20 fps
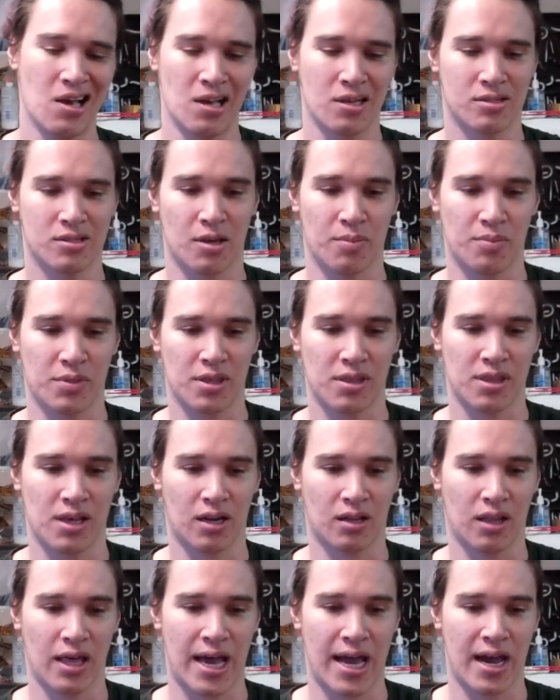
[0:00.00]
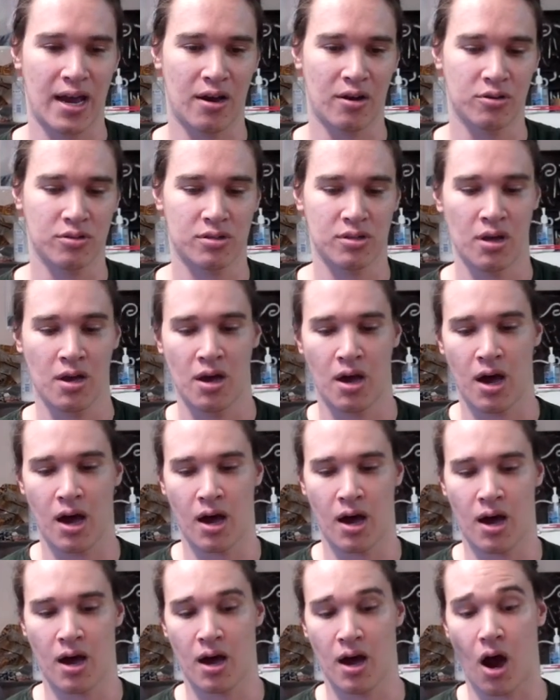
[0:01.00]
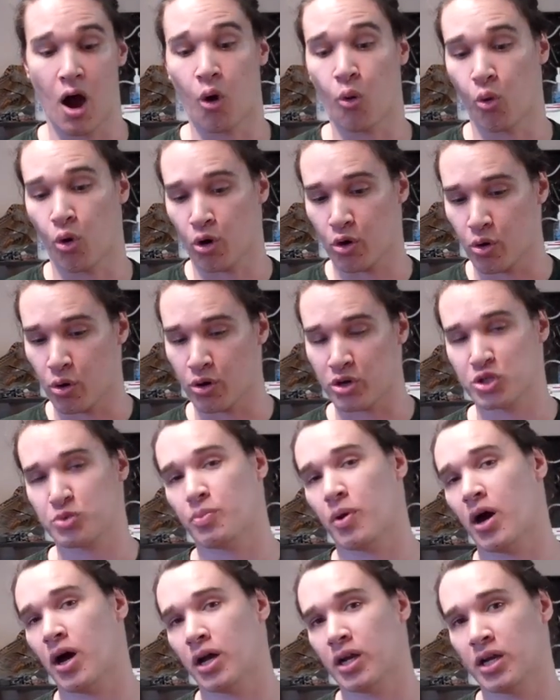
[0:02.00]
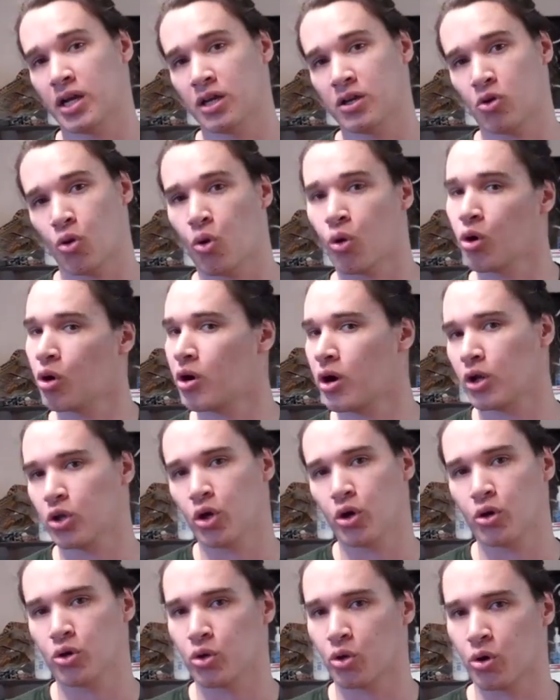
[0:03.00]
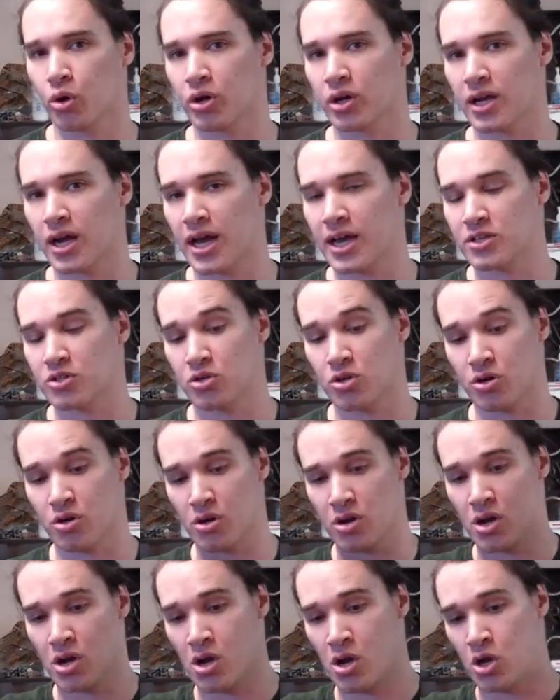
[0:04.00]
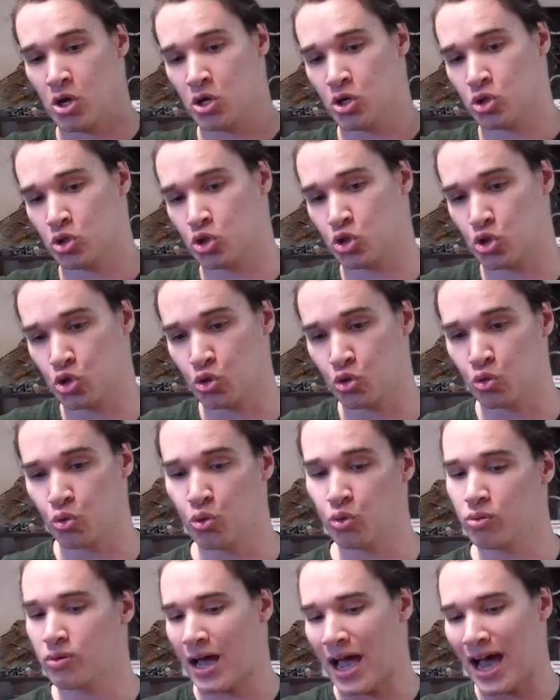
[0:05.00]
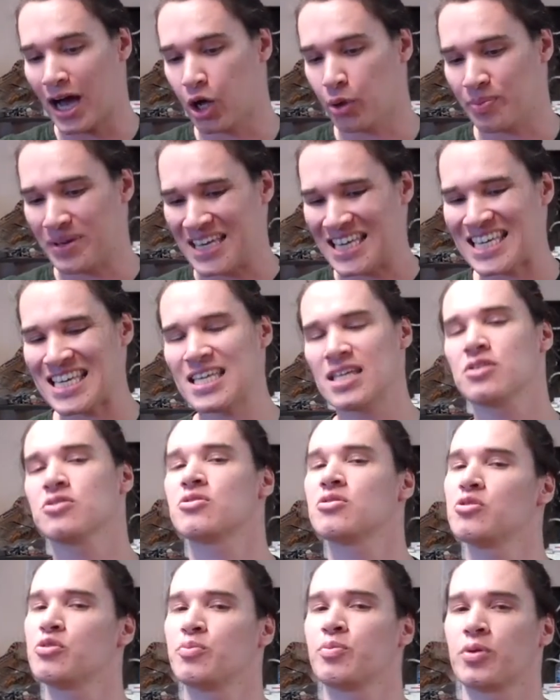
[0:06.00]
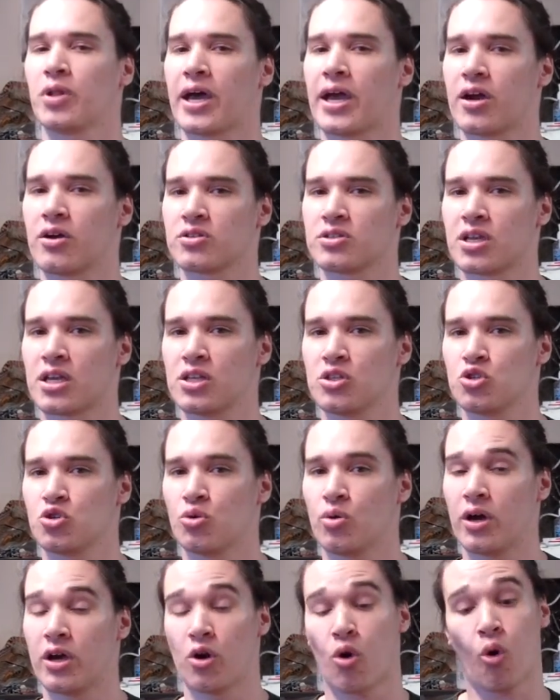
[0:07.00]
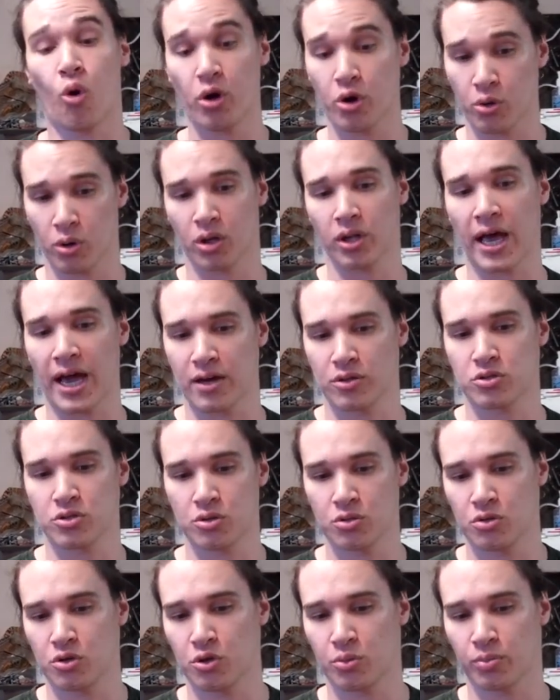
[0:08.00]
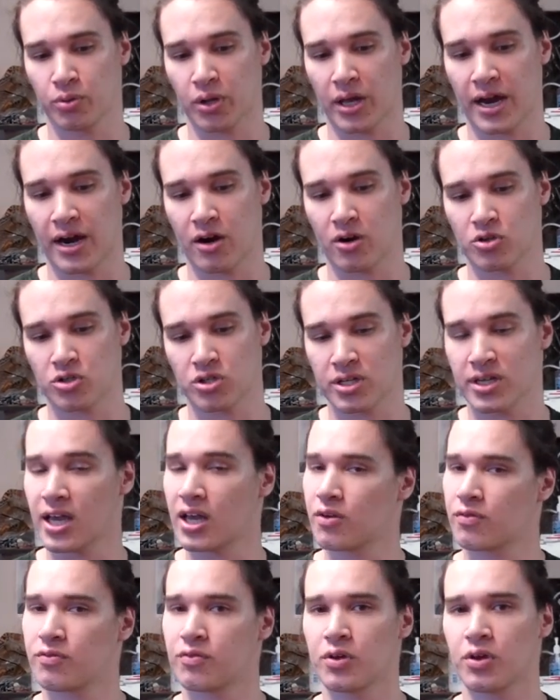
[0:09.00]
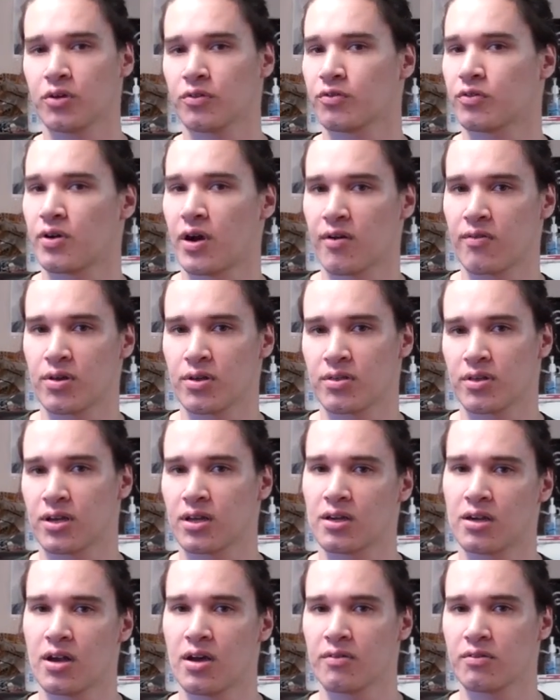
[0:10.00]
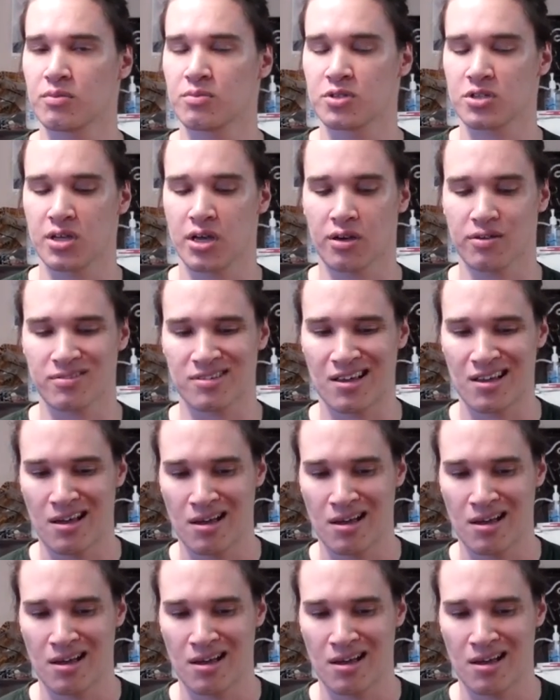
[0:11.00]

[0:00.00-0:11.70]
Something that allows a war correspondent or a local organizer to help ease new players into it, or to allow two new players to get a feel for everything in and of themselves.